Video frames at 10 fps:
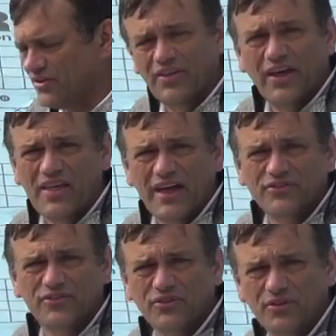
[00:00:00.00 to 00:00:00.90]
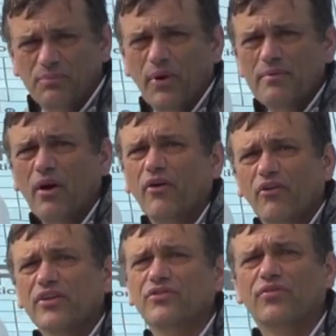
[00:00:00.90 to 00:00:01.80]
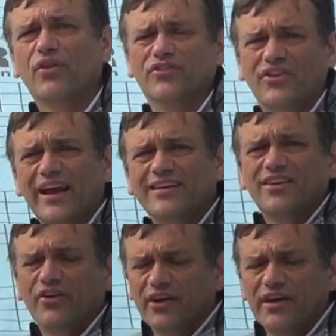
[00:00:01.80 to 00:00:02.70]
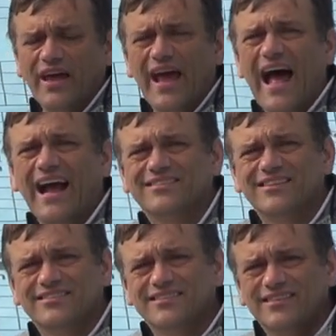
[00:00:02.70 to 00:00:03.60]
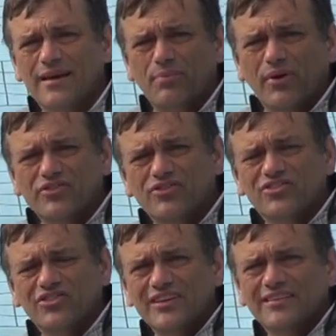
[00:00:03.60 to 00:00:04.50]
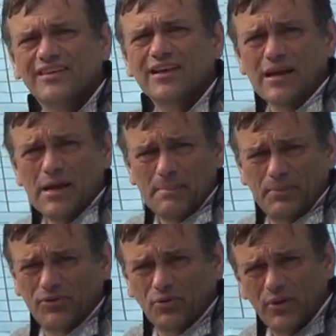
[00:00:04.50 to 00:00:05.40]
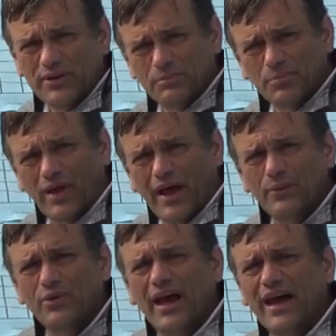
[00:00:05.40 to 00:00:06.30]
So that, that's the primary reason for Secondary, it acts as a separation sheet between the plywood